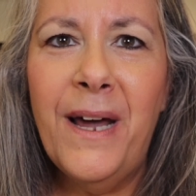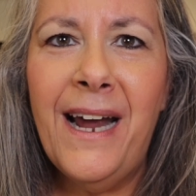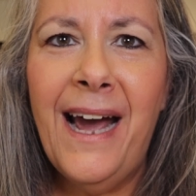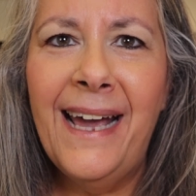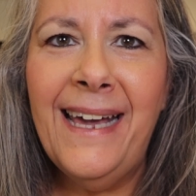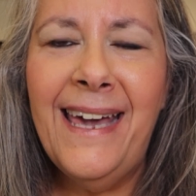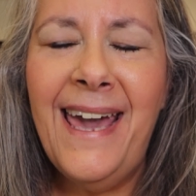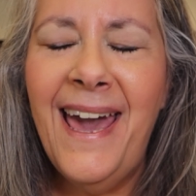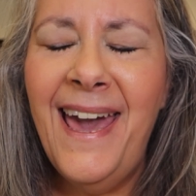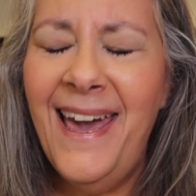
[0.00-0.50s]

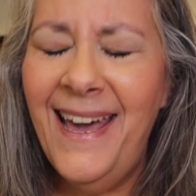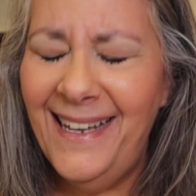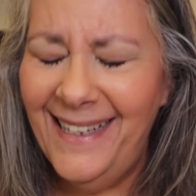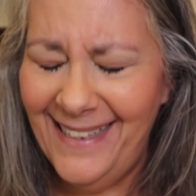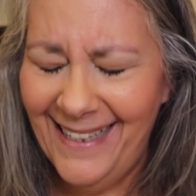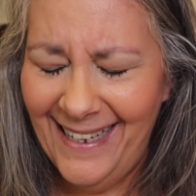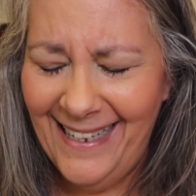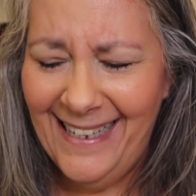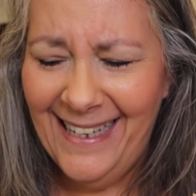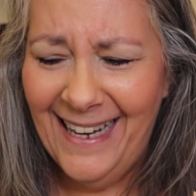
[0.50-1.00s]
I
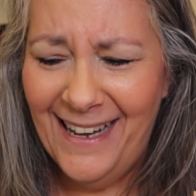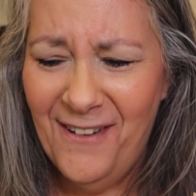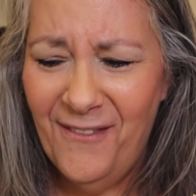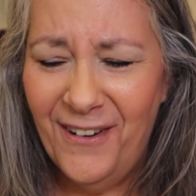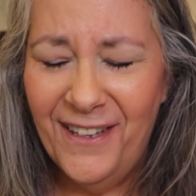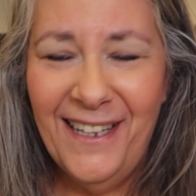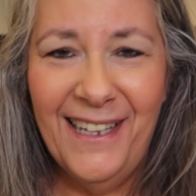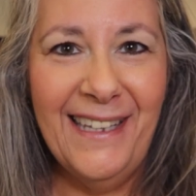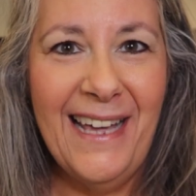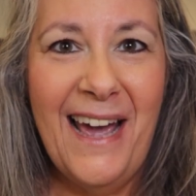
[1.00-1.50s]
can't
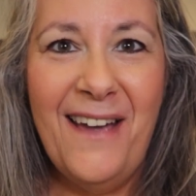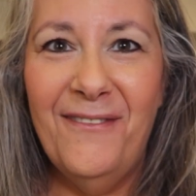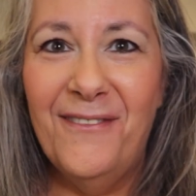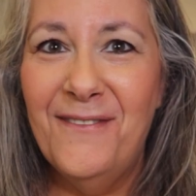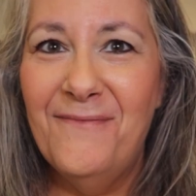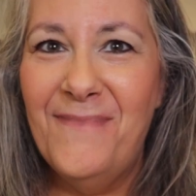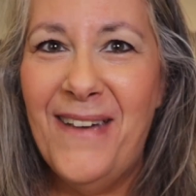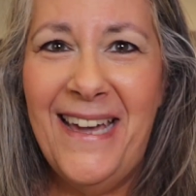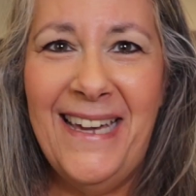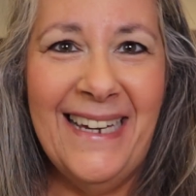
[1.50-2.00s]
for the life
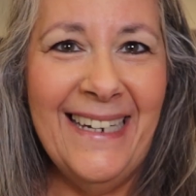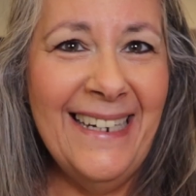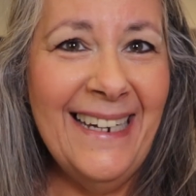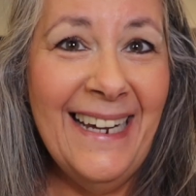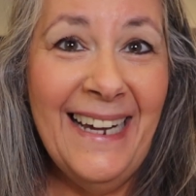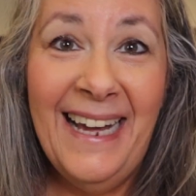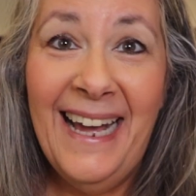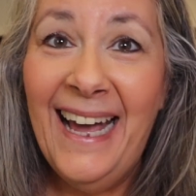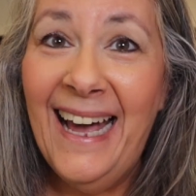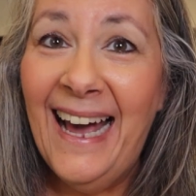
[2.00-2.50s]
of me.
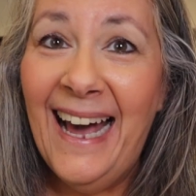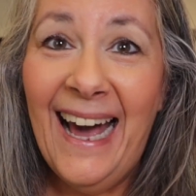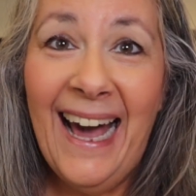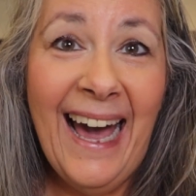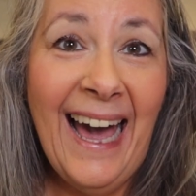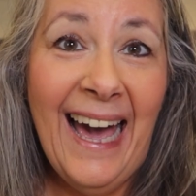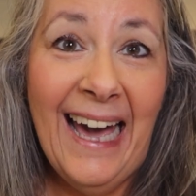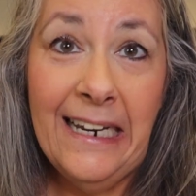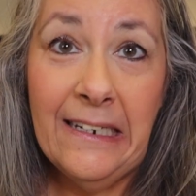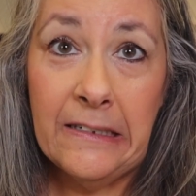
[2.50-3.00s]

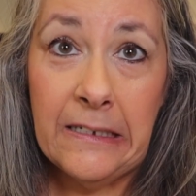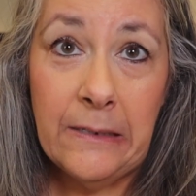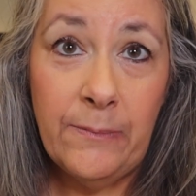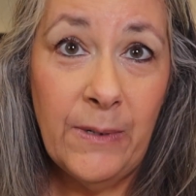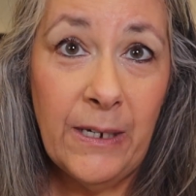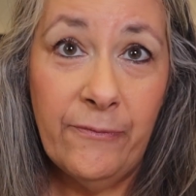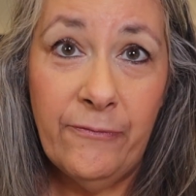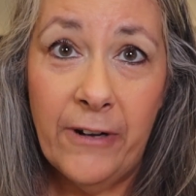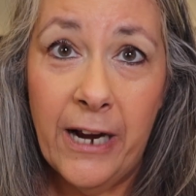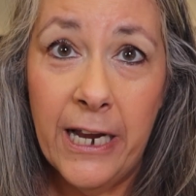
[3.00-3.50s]
I don't
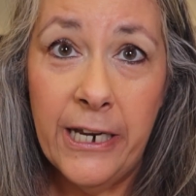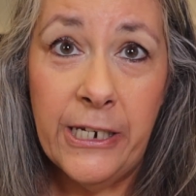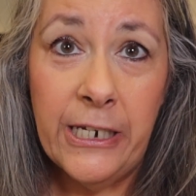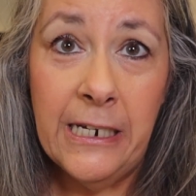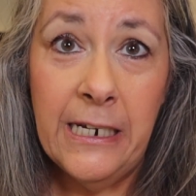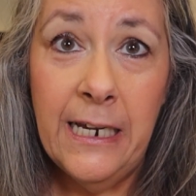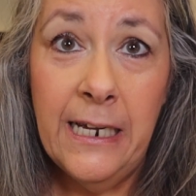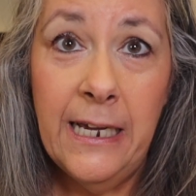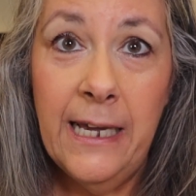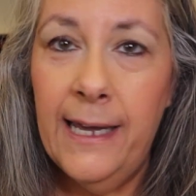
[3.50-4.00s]
speak French.
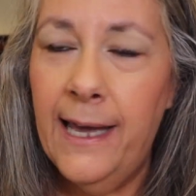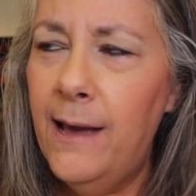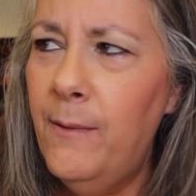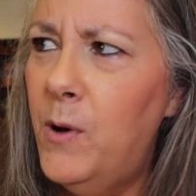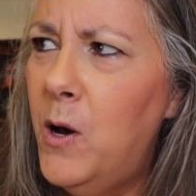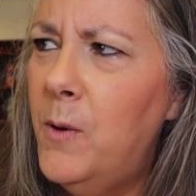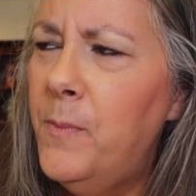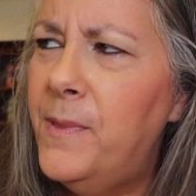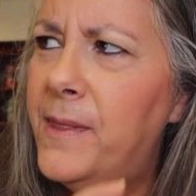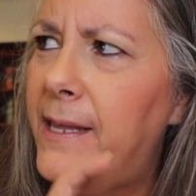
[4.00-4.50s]
I'm
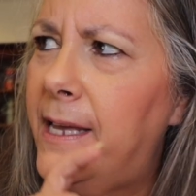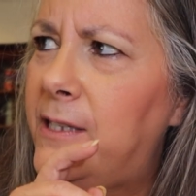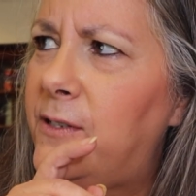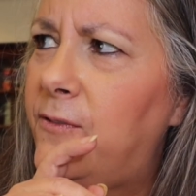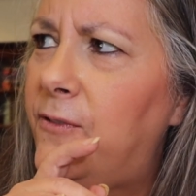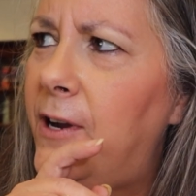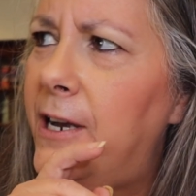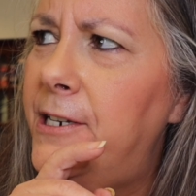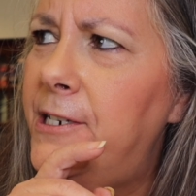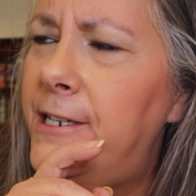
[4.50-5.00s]
hoping that's
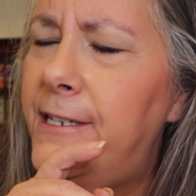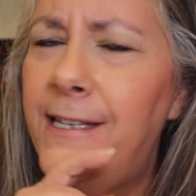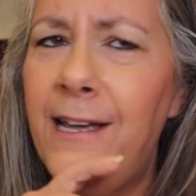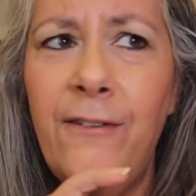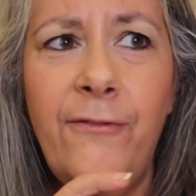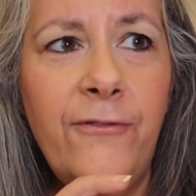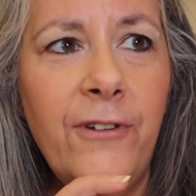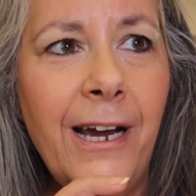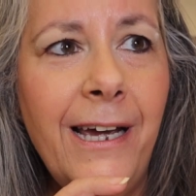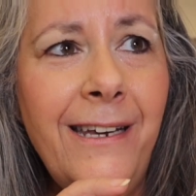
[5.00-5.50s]
French. Is
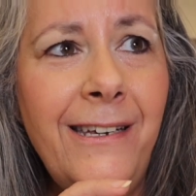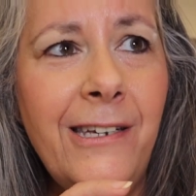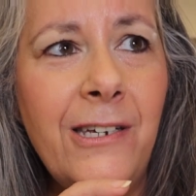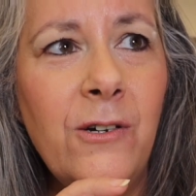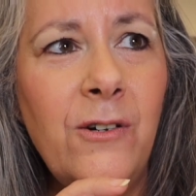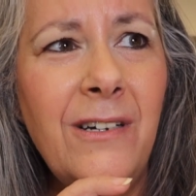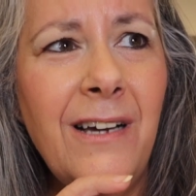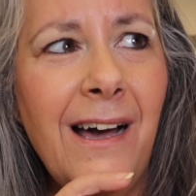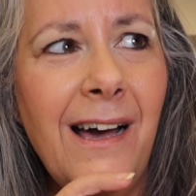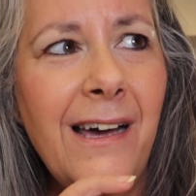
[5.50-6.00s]
that French?
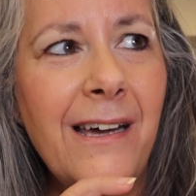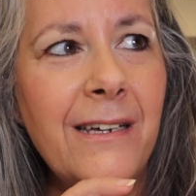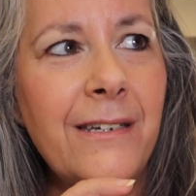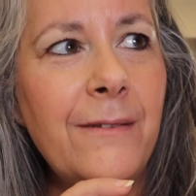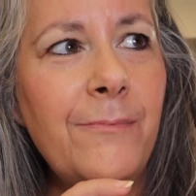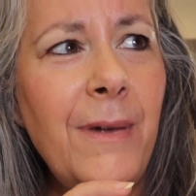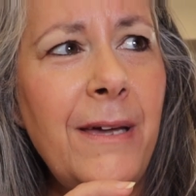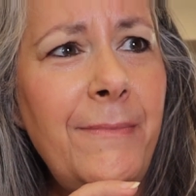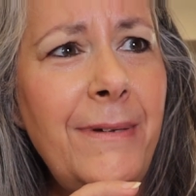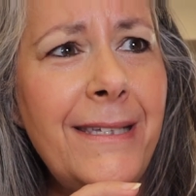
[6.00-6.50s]
Oh
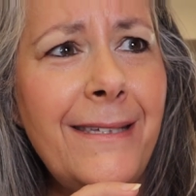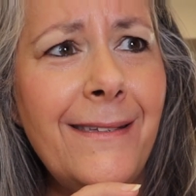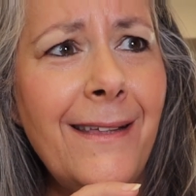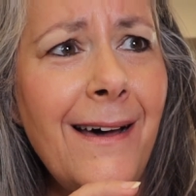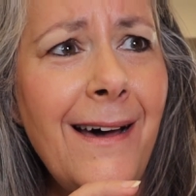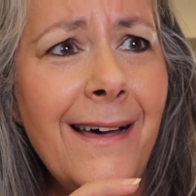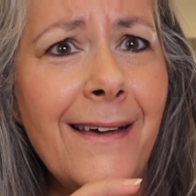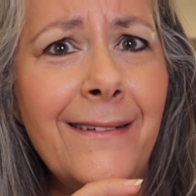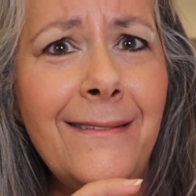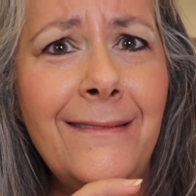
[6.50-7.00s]
gosh, maybe it's
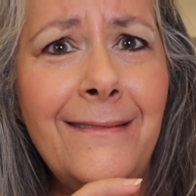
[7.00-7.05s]
not.